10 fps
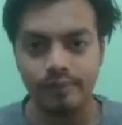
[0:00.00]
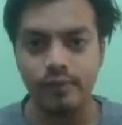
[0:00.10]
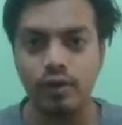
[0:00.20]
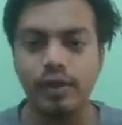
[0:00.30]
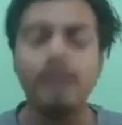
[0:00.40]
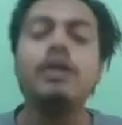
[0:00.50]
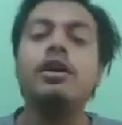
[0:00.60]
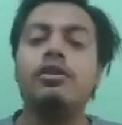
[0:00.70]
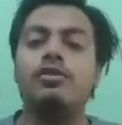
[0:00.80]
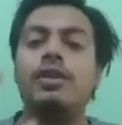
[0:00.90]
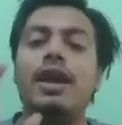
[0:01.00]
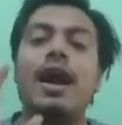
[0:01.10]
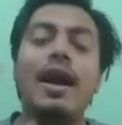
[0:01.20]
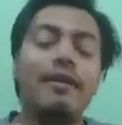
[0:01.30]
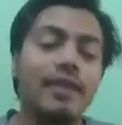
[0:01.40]
Okay, so in the
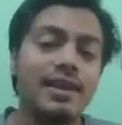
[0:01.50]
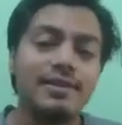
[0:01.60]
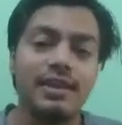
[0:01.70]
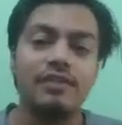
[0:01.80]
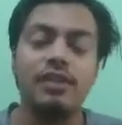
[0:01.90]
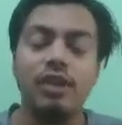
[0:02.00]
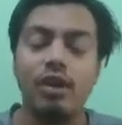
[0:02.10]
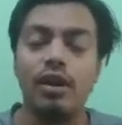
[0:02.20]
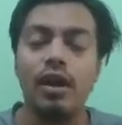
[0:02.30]
high variance section, you